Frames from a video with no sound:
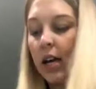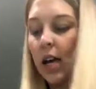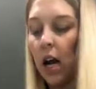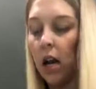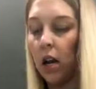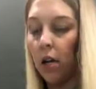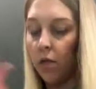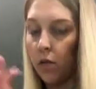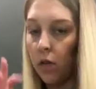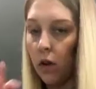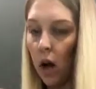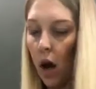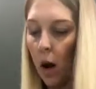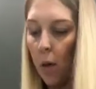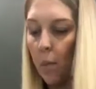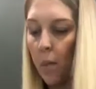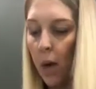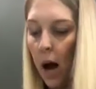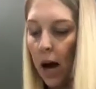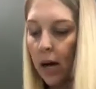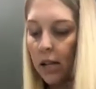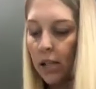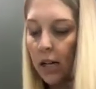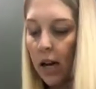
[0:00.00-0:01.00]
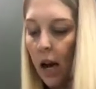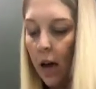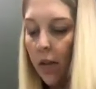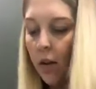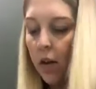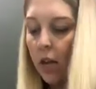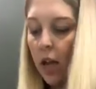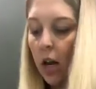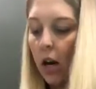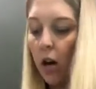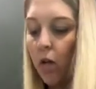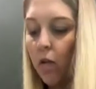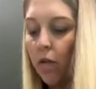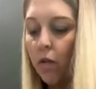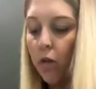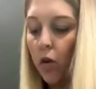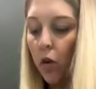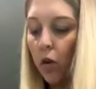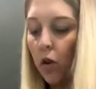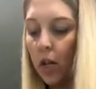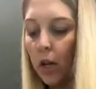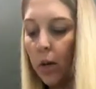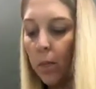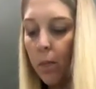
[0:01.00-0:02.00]
of come back together. They don't
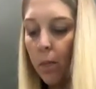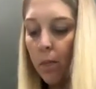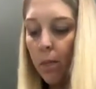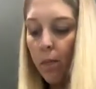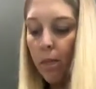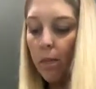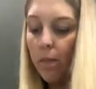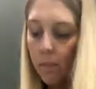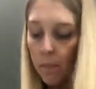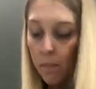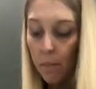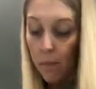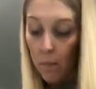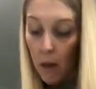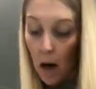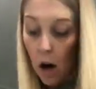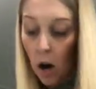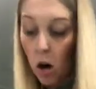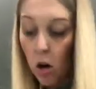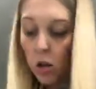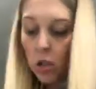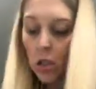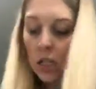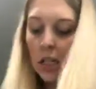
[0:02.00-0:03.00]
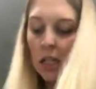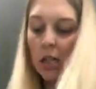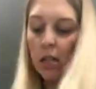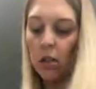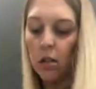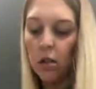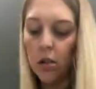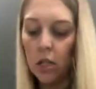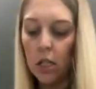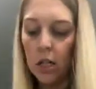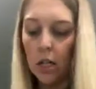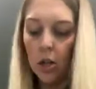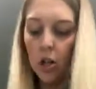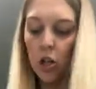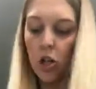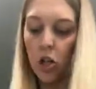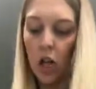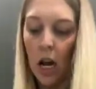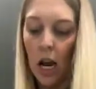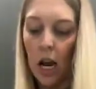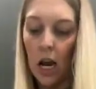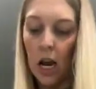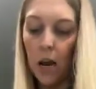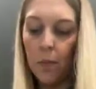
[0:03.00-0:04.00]
fully melt and lose their
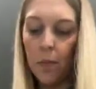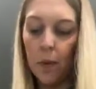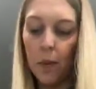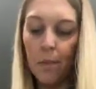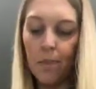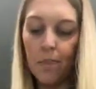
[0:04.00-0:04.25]
shape.